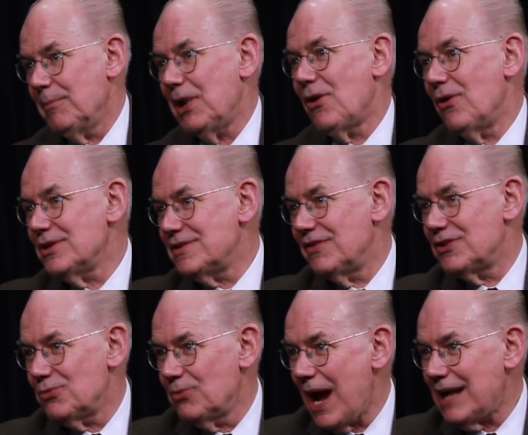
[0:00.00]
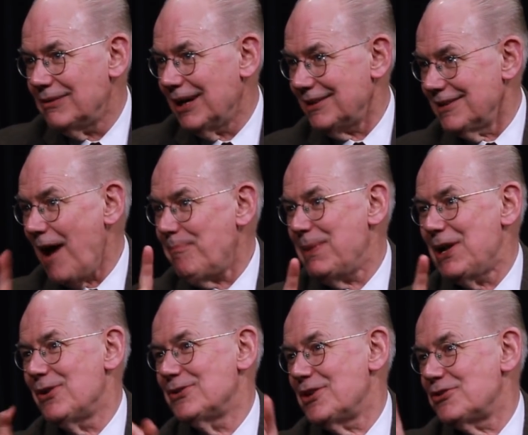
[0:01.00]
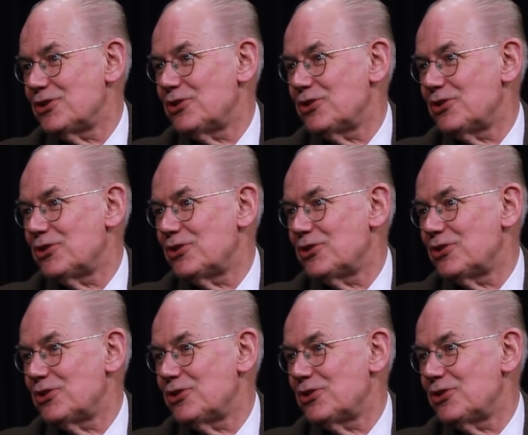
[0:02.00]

because of its rhetoric, not because it's